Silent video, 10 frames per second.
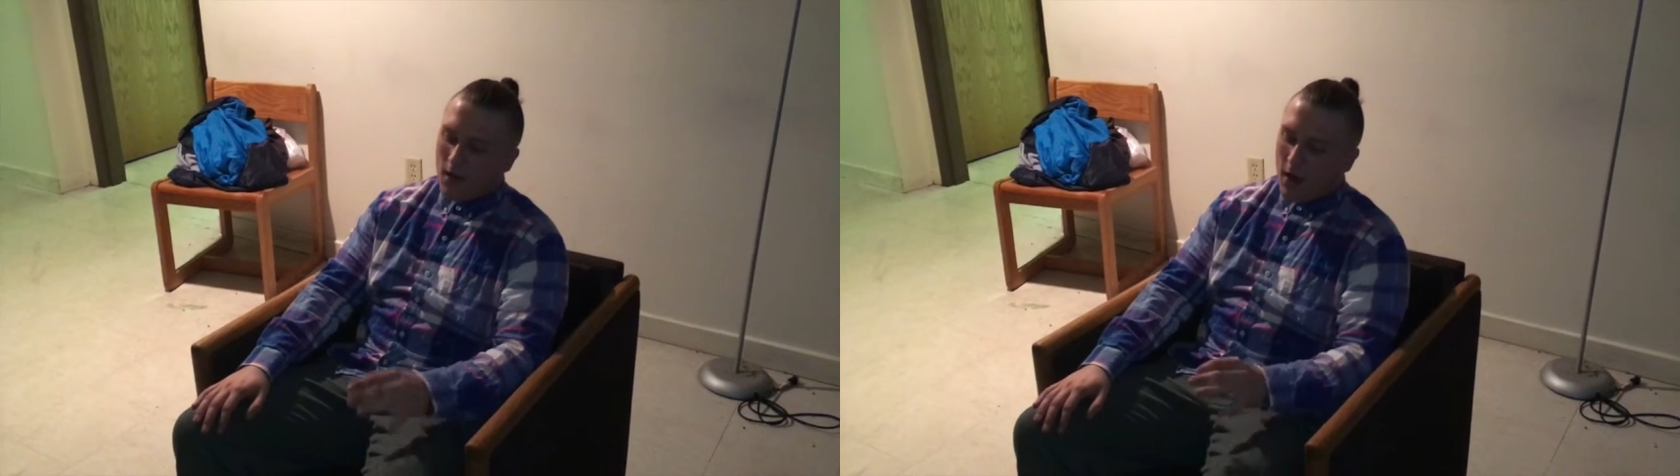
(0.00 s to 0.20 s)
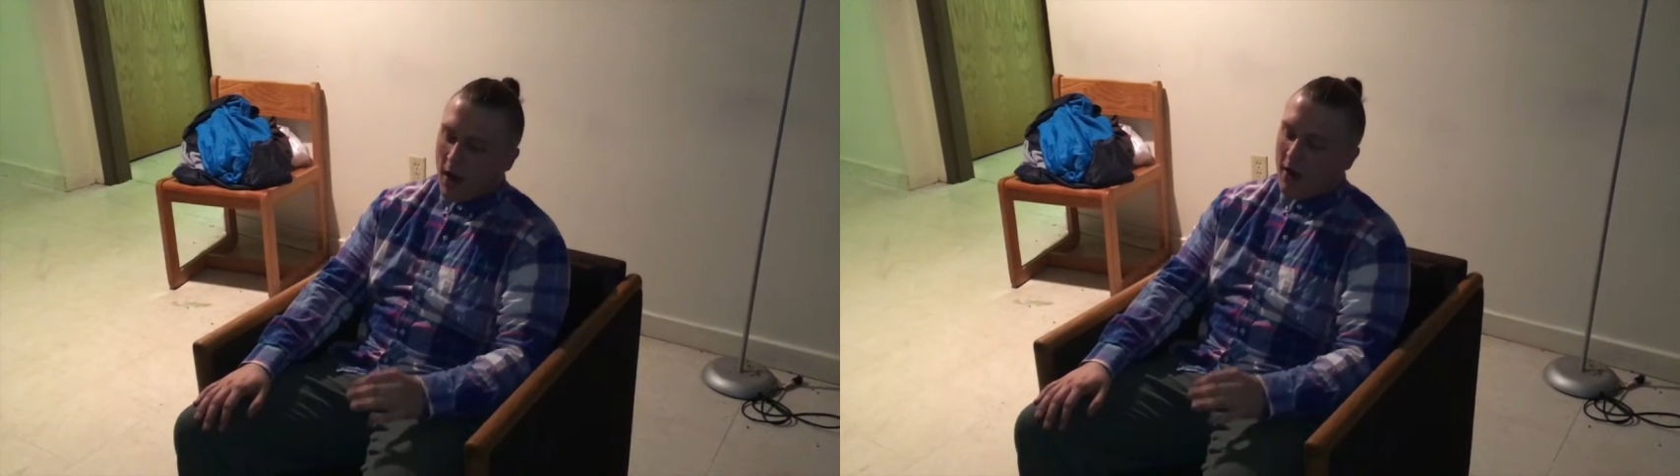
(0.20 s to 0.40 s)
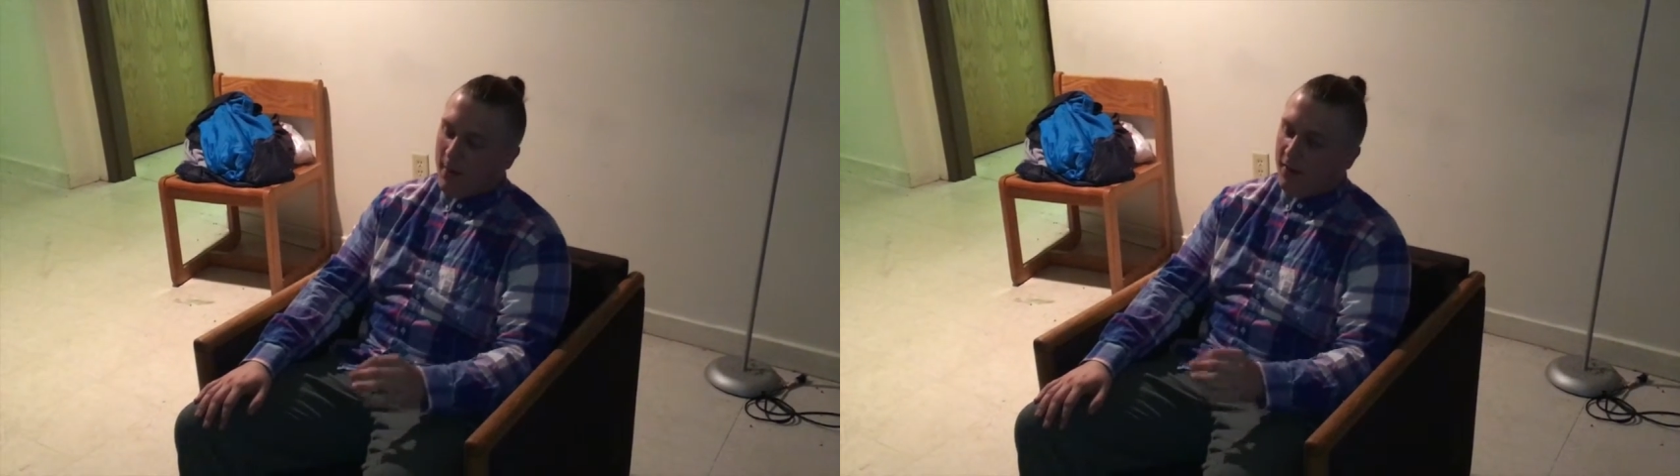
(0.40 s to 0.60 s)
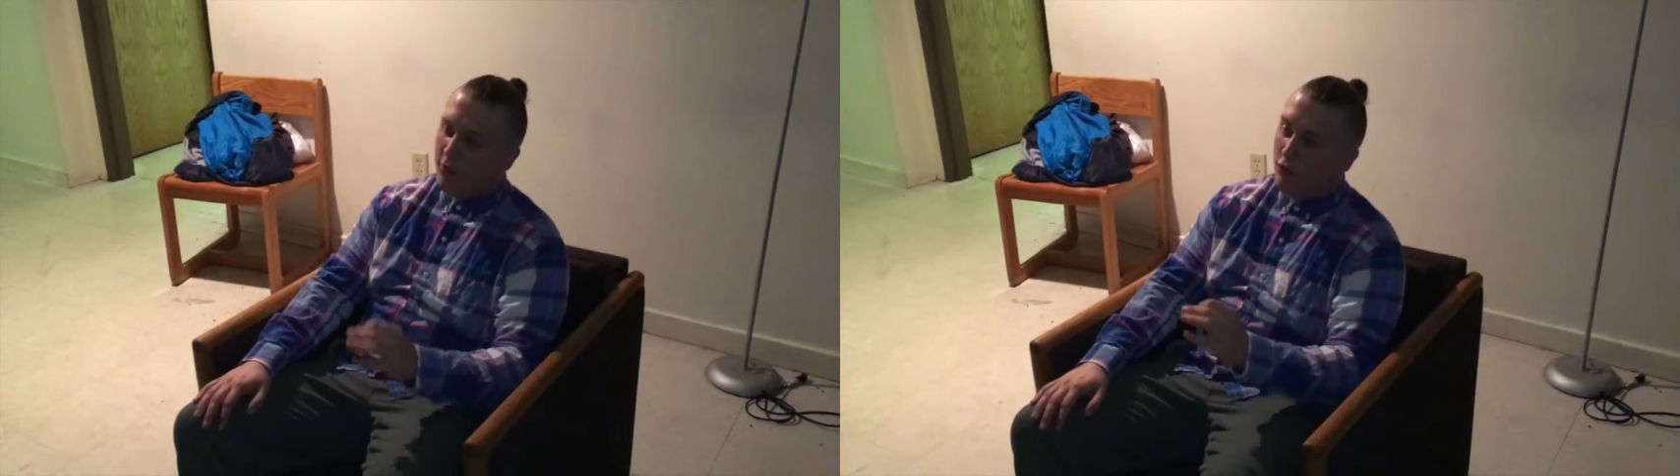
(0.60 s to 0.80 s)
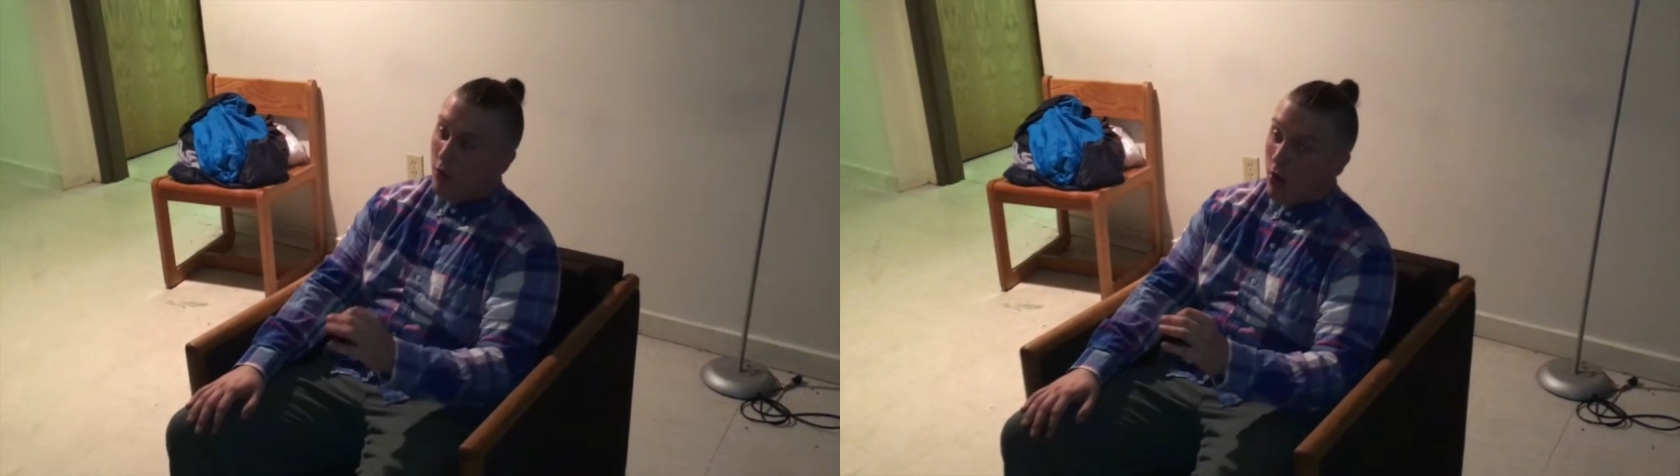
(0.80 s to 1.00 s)
I am a
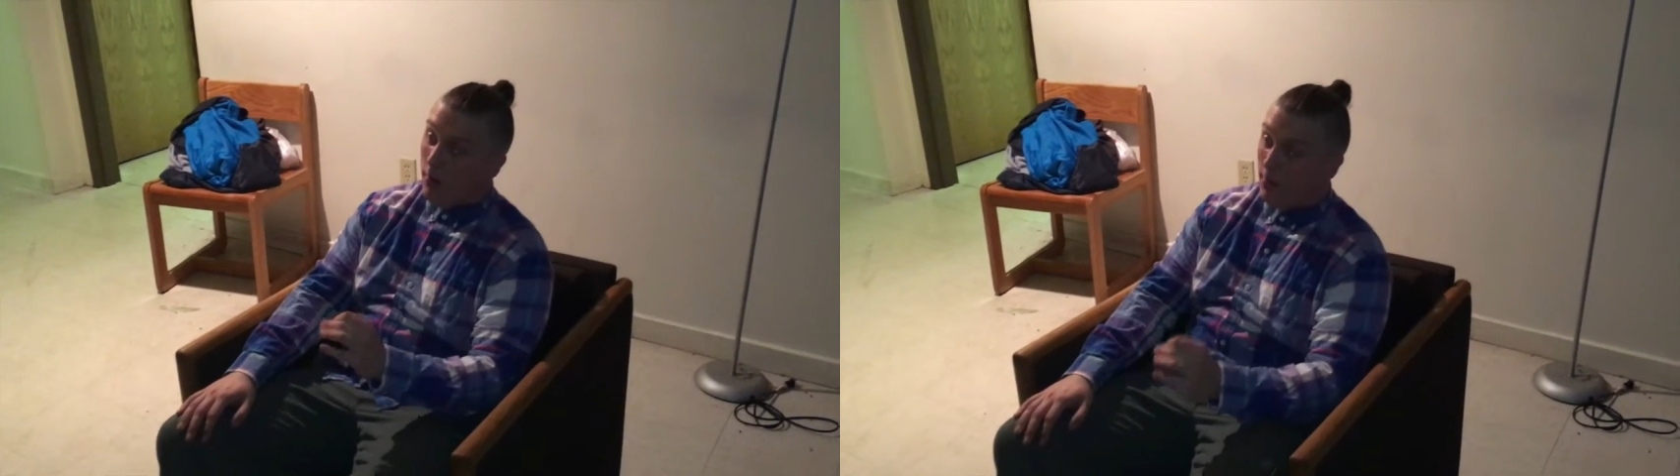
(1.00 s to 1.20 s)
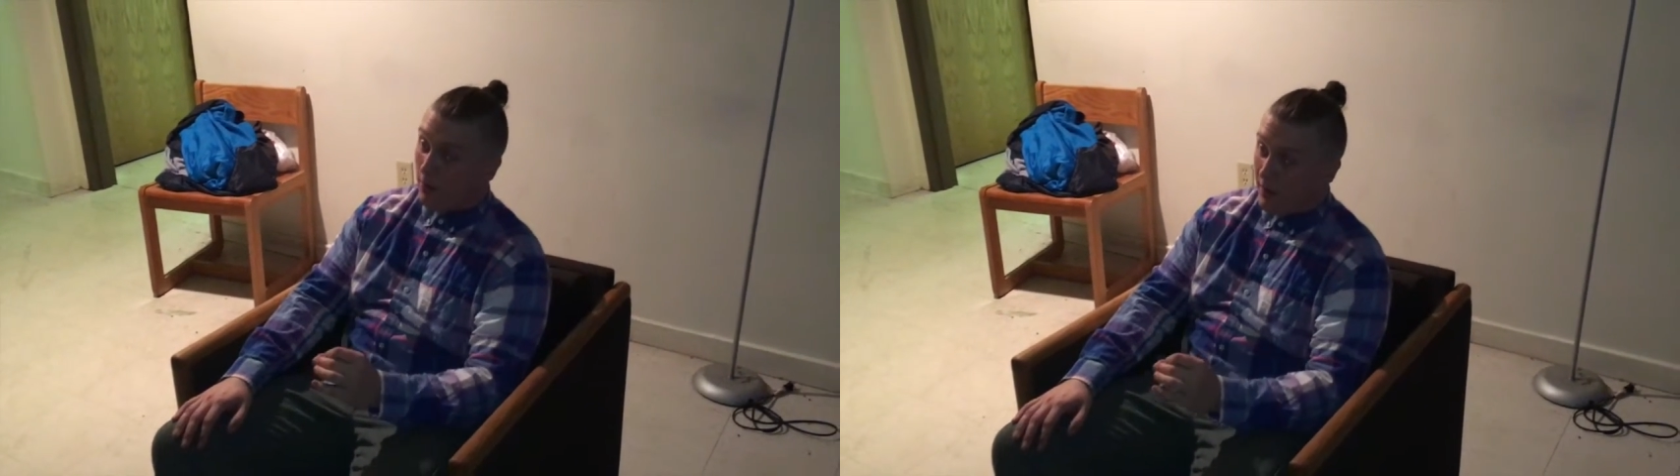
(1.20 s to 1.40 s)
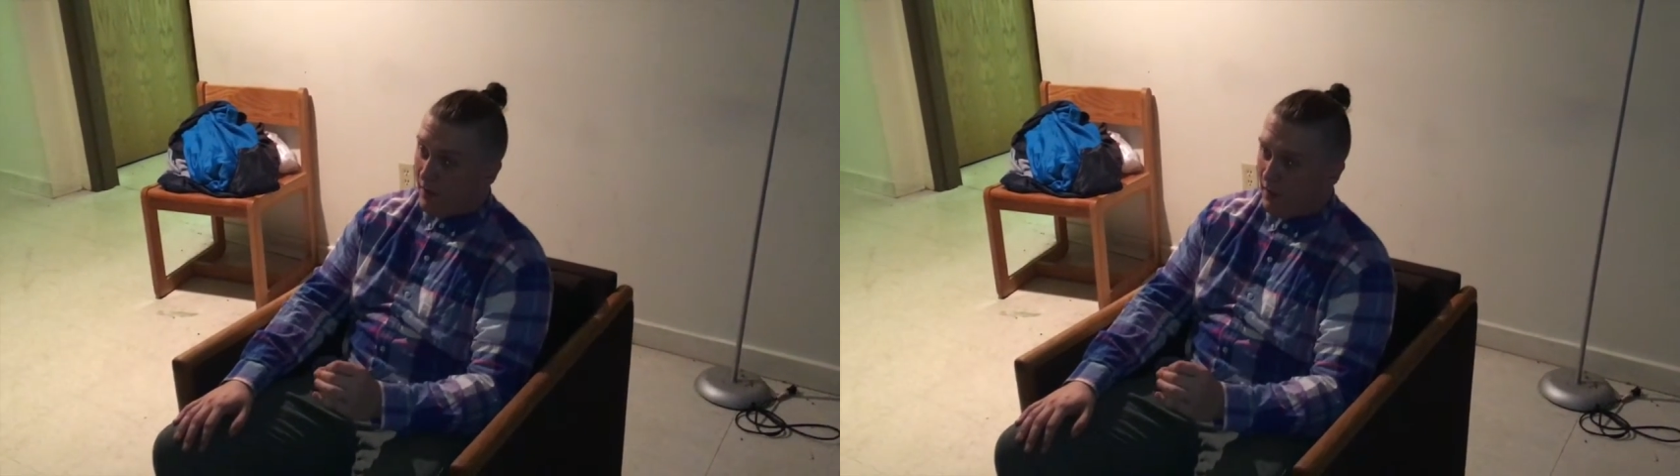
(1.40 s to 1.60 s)
strong believer